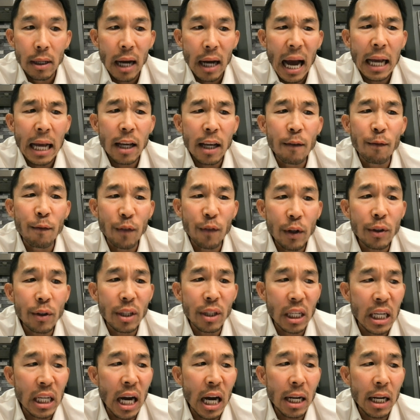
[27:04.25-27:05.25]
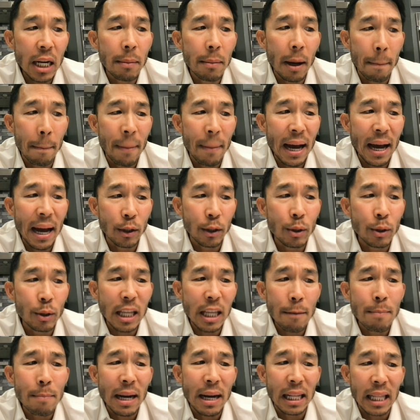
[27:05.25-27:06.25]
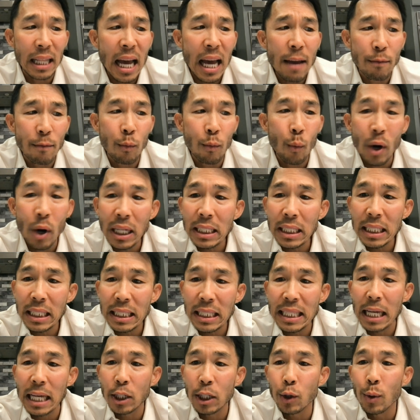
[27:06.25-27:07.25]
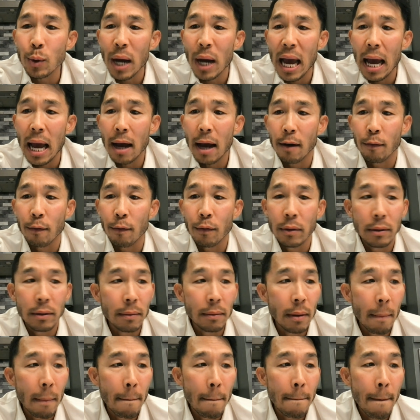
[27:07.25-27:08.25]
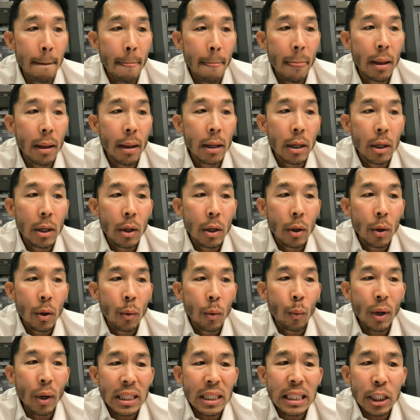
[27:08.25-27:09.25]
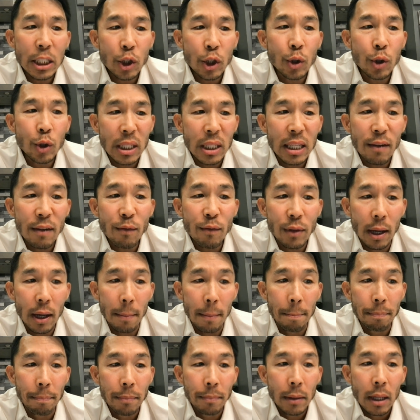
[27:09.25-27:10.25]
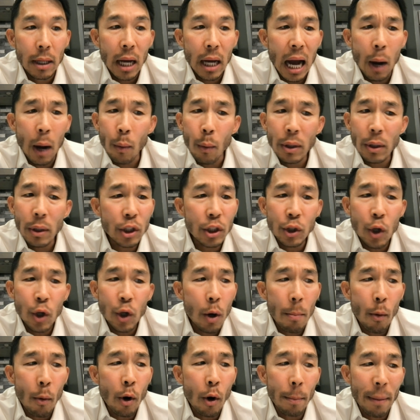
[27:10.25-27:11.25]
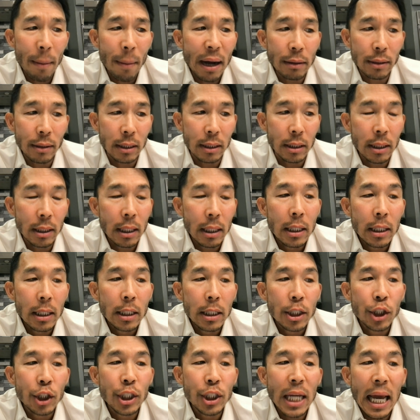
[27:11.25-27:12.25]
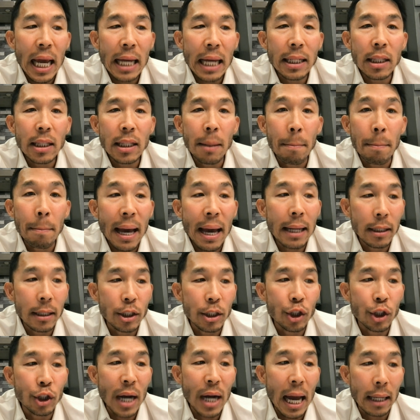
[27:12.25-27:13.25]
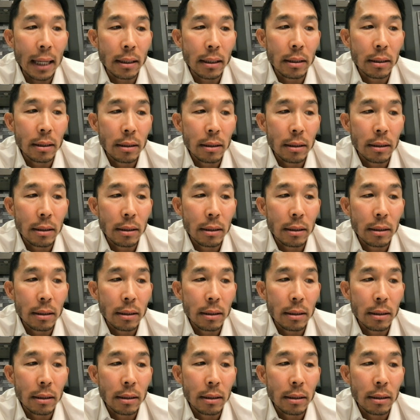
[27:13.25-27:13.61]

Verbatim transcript: I could feel the gun in my back. You saved my life. What is it that you have? What did you give them? I want to know more about this. She handed the man a tract.